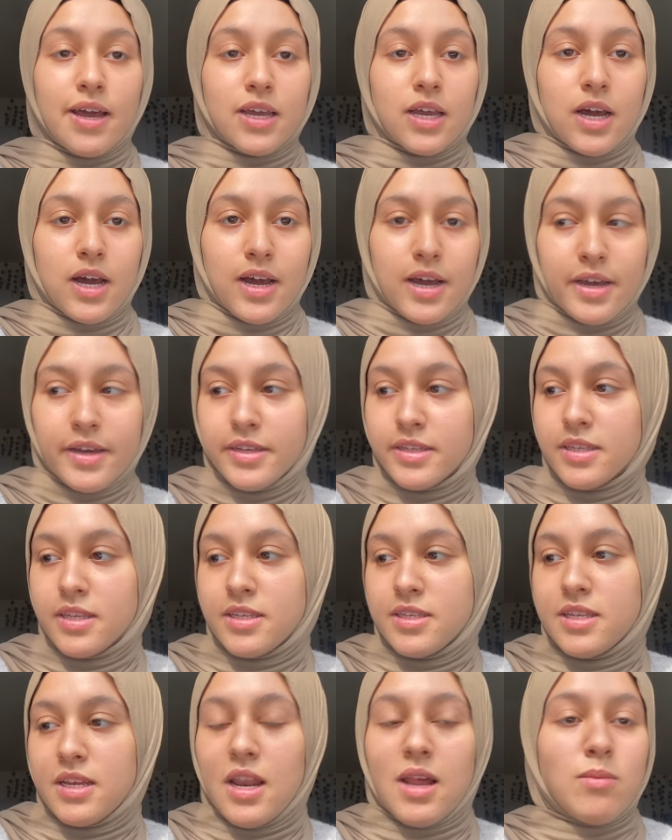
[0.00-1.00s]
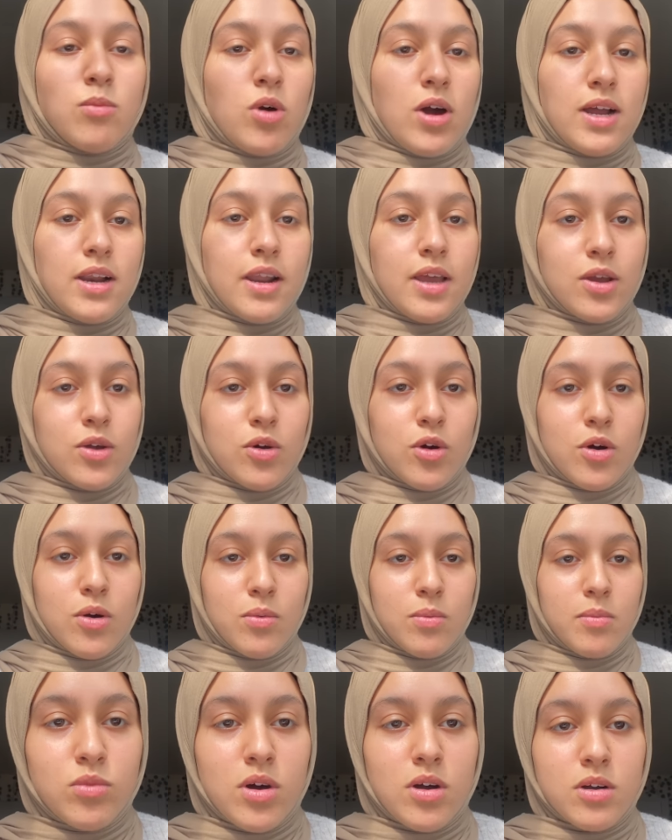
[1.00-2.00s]
guys, assalamu
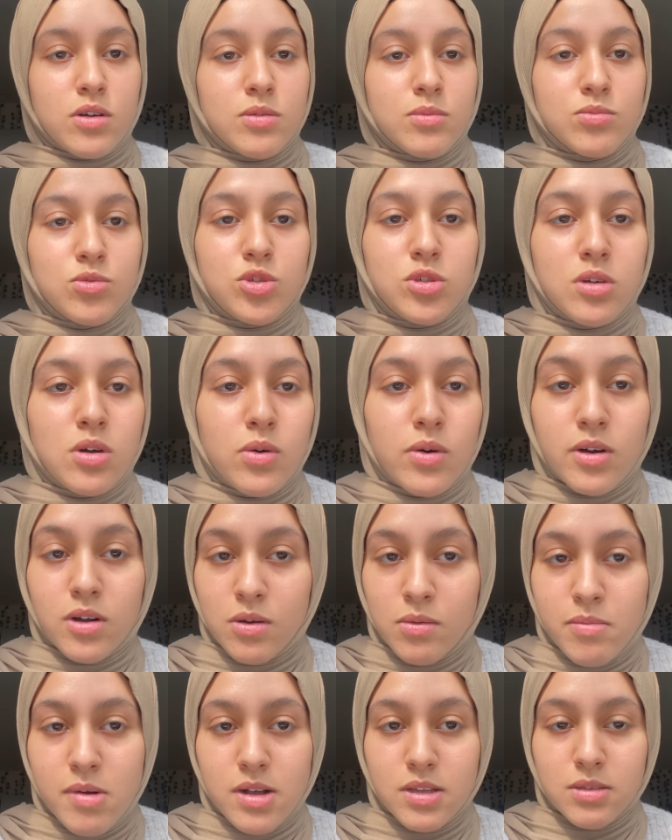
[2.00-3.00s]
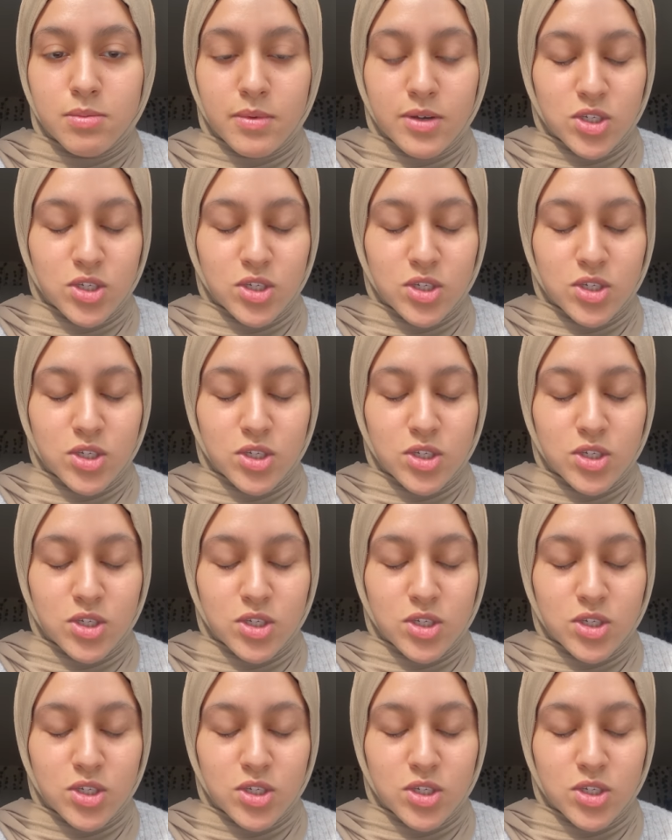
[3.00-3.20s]
alaikum. Welcome back to my